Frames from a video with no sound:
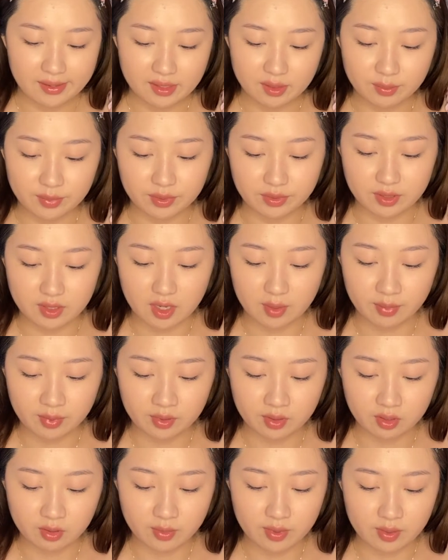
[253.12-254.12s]
I'm gonna build it up a
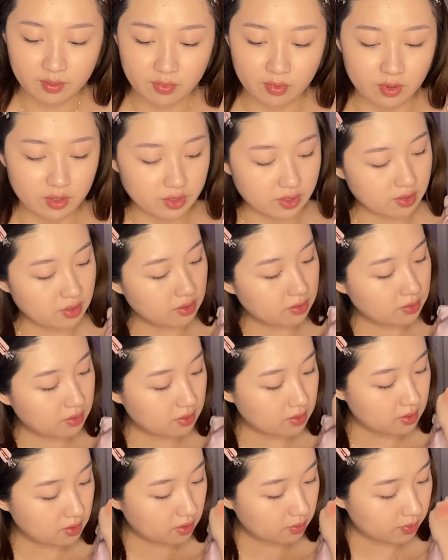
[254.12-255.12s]
little bit more just so you can
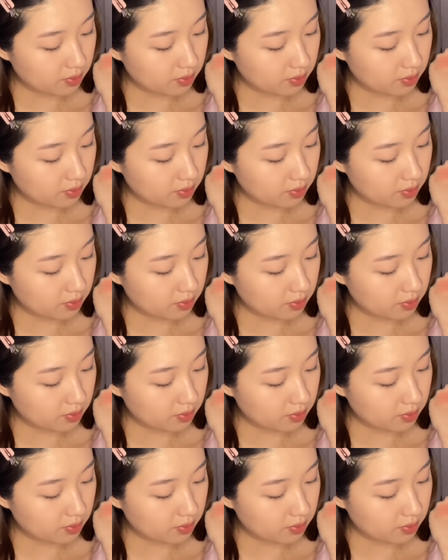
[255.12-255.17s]
see the